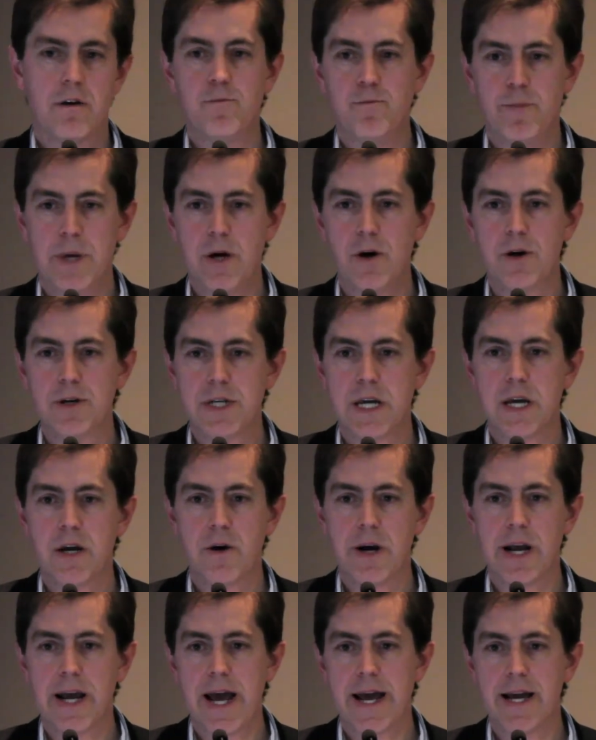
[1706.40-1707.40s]
beyond
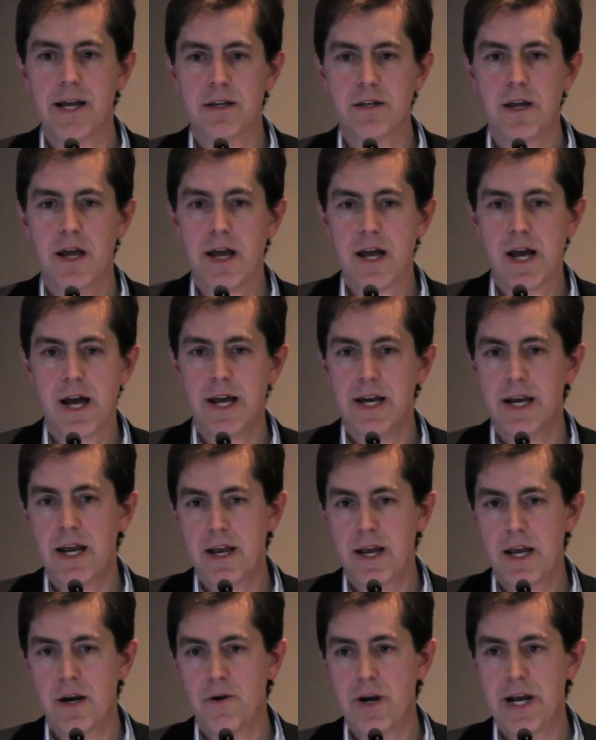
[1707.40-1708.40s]
hearing
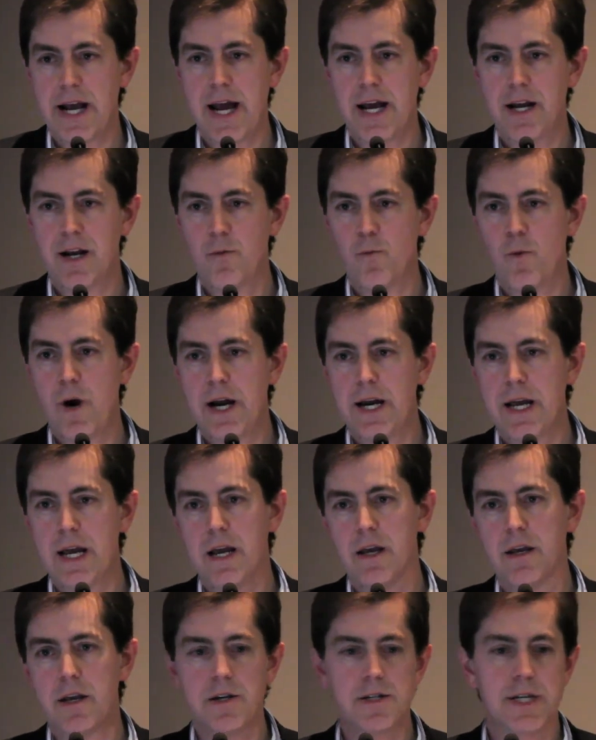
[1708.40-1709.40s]
aid in one
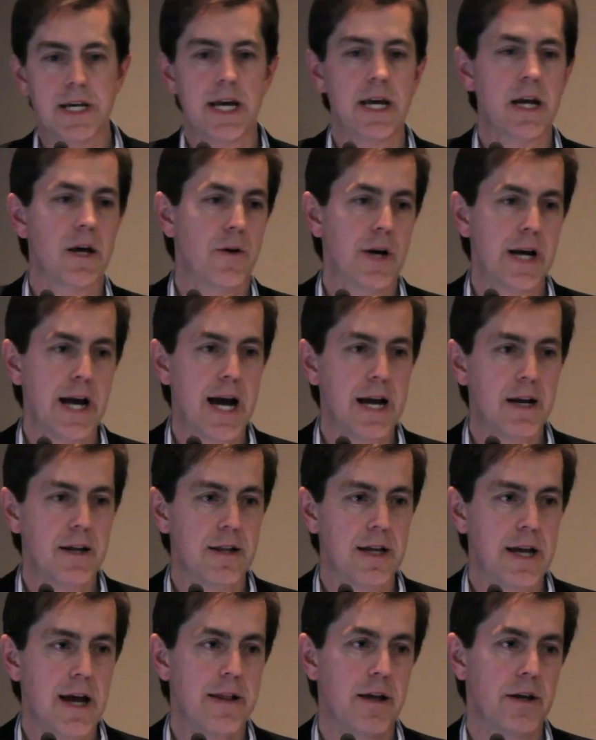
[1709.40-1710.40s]
ear, using a hearing aid
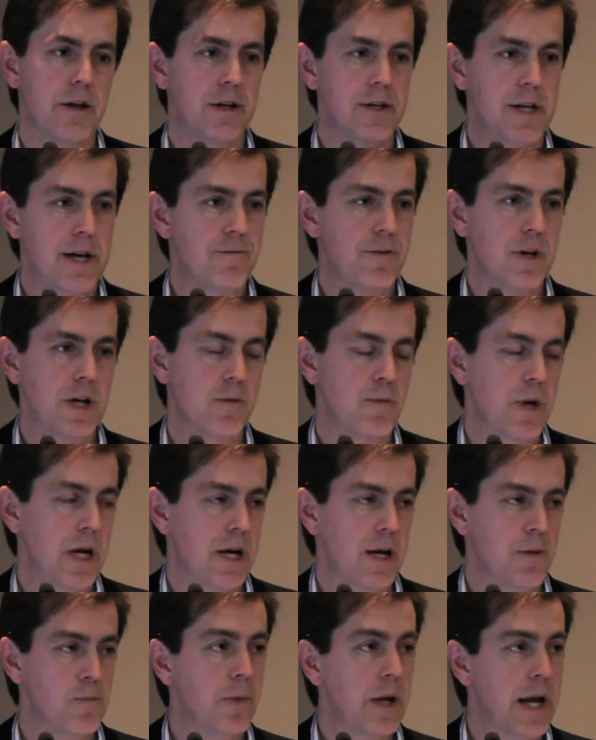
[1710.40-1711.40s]
in the other, you'd definitely be
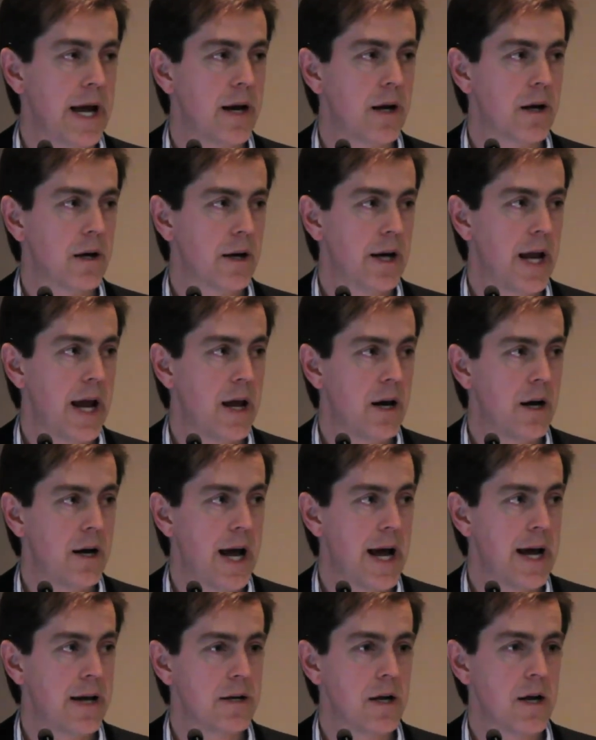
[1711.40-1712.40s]
an implant
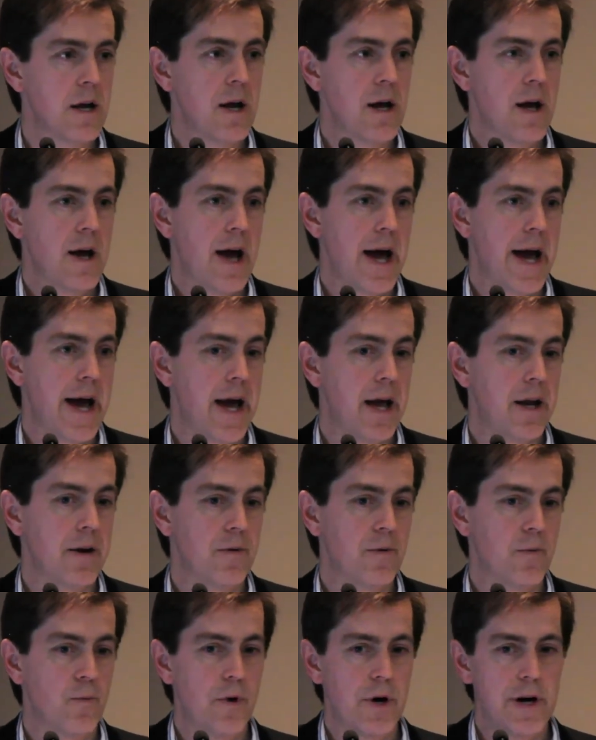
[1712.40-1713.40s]
candidate.
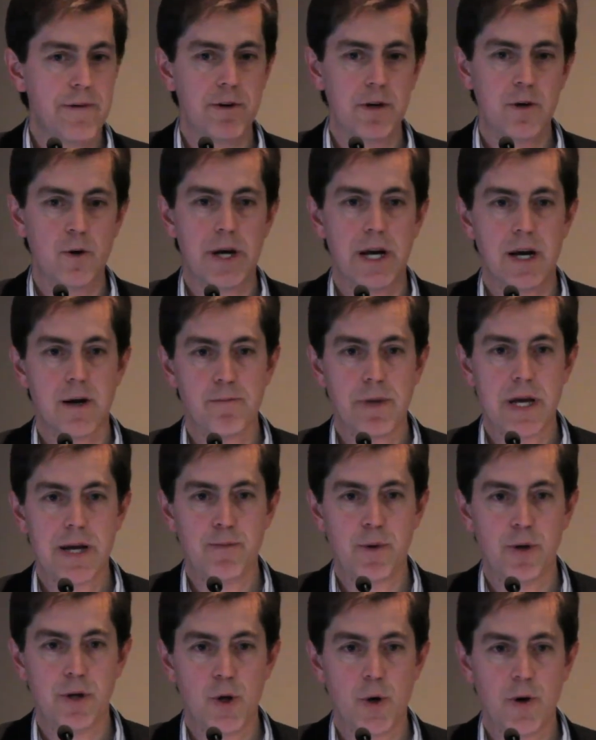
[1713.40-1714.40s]
And we're even looking at
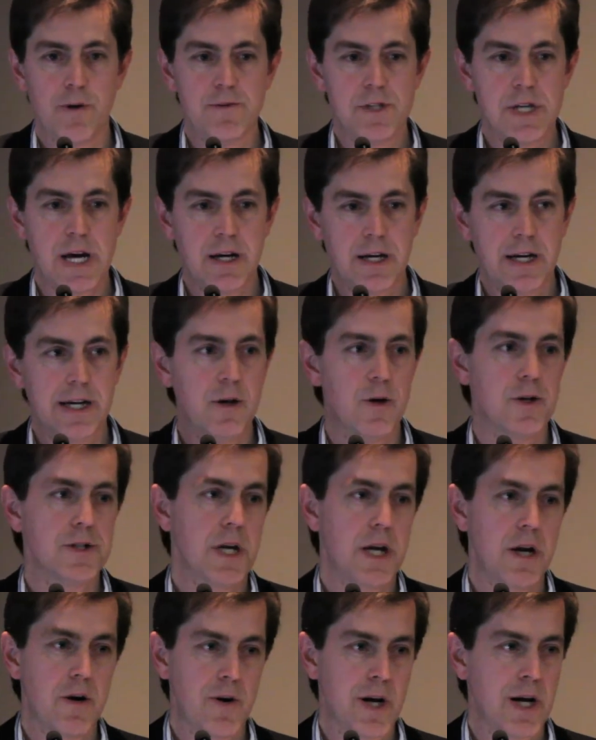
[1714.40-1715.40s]
people who have suddenly lost
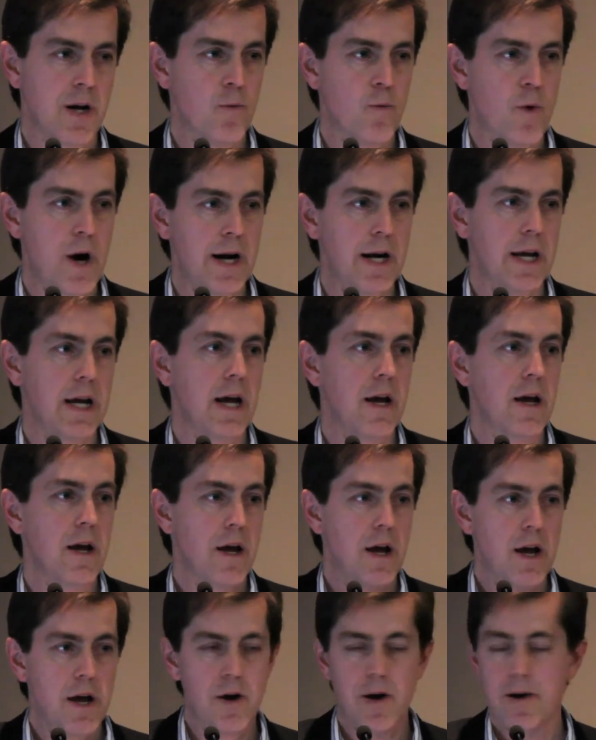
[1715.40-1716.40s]
hearing in one ear
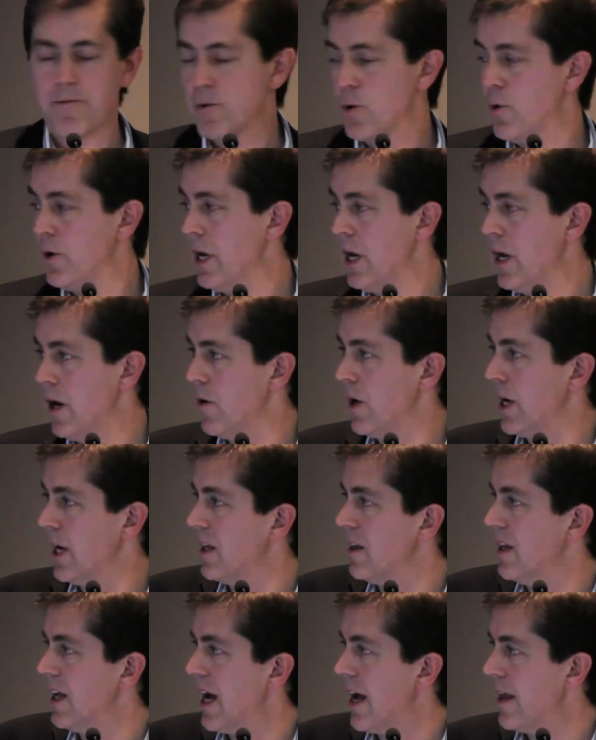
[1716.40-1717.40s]
who have good hearing
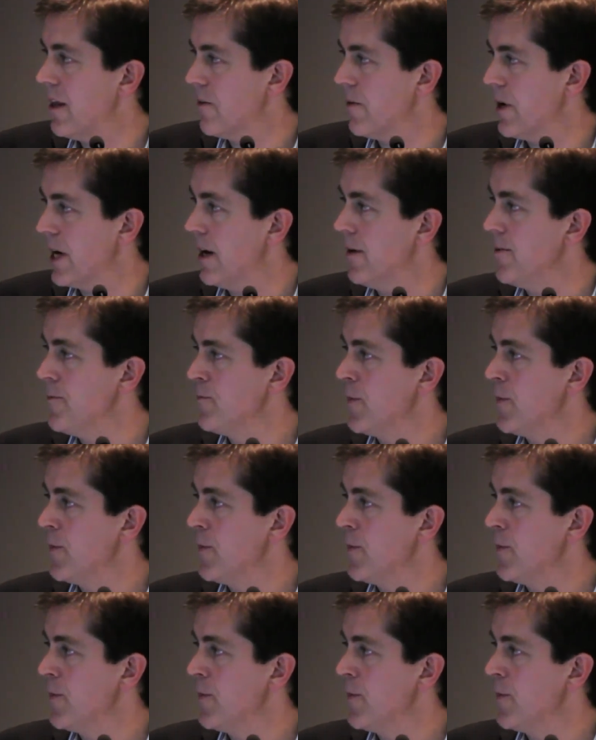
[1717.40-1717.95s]
in the other ear.